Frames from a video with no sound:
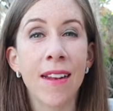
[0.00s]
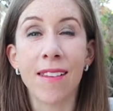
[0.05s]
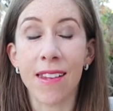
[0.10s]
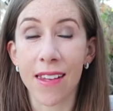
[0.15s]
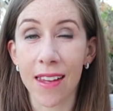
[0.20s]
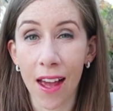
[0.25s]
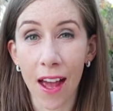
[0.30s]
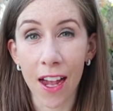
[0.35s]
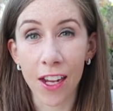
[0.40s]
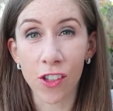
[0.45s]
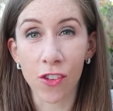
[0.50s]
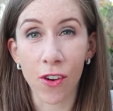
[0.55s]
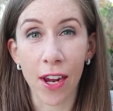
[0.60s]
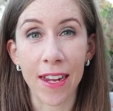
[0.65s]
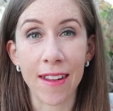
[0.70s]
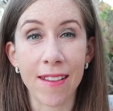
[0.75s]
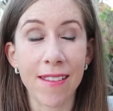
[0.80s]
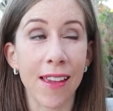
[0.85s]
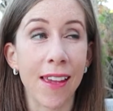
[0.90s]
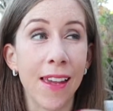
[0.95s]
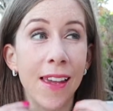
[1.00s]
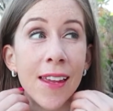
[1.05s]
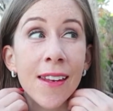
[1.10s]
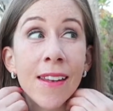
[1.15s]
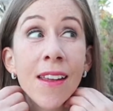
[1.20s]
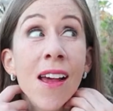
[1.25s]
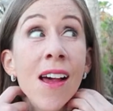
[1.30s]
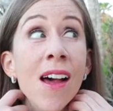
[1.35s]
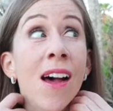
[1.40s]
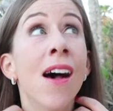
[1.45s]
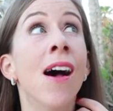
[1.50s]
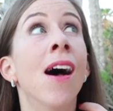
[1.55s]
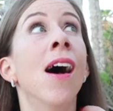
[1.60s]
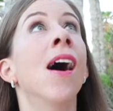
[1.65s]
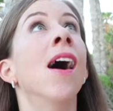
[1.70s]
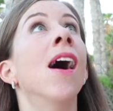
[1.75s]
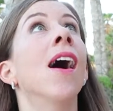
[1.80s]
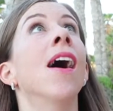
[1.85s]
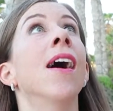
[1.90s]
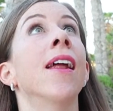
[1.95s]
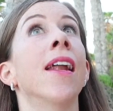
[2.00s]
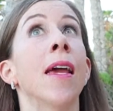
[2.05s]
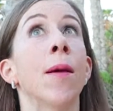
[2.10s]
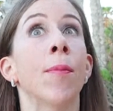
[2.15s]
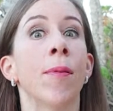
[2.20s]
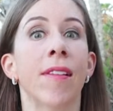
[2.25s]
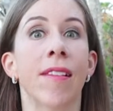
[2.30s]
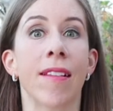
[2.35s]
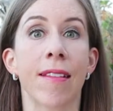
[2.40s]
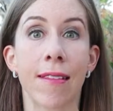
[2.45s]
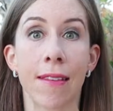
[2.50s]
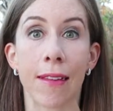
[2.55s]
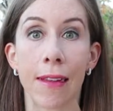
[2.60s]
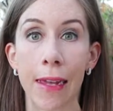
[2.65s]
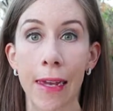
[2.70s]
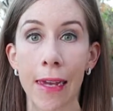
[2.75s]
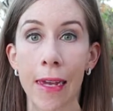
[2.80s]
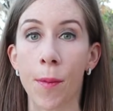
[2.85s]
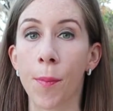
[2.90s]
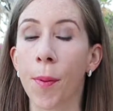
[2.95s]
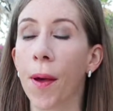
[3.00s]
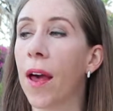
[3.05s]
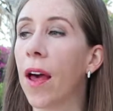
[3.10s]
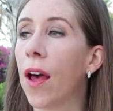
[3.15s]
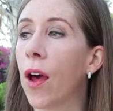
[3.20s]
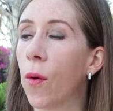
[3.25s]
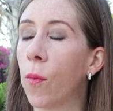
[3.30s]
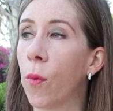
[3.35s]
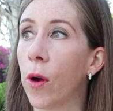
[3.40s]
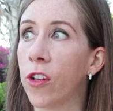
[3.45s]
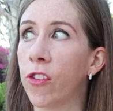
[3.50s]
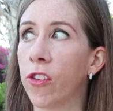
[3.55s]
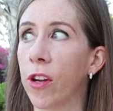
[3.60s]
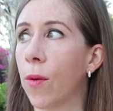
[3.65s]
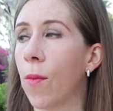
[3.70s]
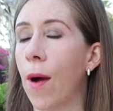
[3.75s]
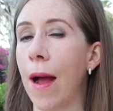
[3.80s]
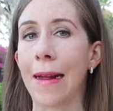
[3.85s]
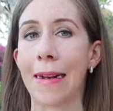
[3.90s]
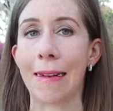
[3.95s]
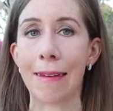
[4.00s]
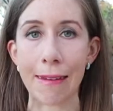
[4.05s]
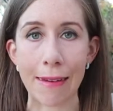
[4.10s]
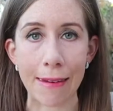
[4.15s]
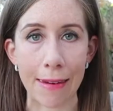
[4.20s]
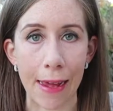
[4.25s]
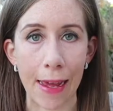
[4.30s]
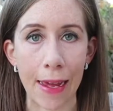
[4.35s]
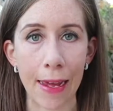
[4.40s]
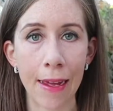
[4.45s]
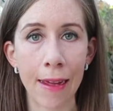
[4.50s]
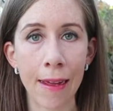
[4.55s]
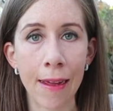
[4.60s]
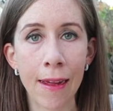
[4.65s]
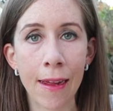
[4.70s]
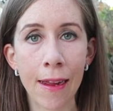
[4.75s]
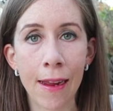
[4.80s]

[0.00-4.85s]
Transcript: dehydrated, unable to sleep, wondering why I did it.